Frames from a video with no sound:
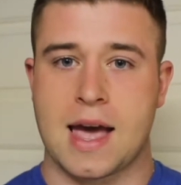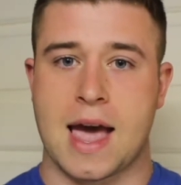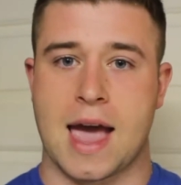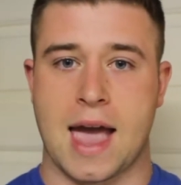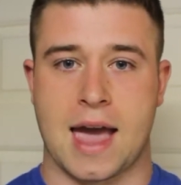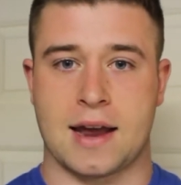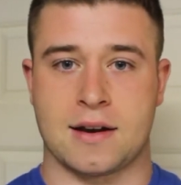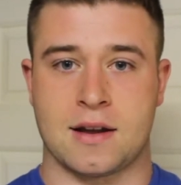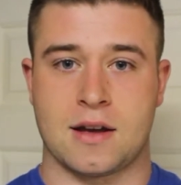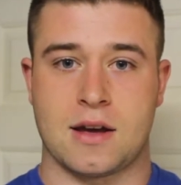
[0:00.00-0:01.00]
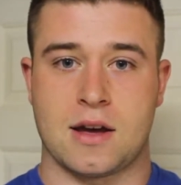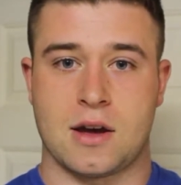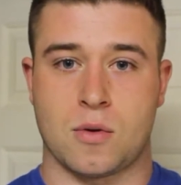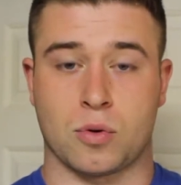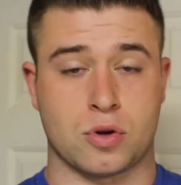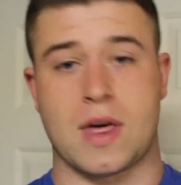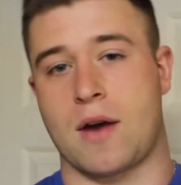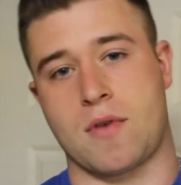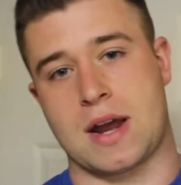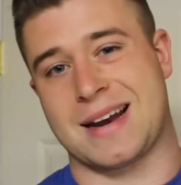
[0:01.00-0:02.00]
And we'll do
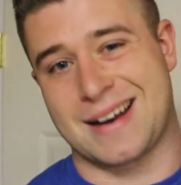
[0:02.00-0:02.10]
that right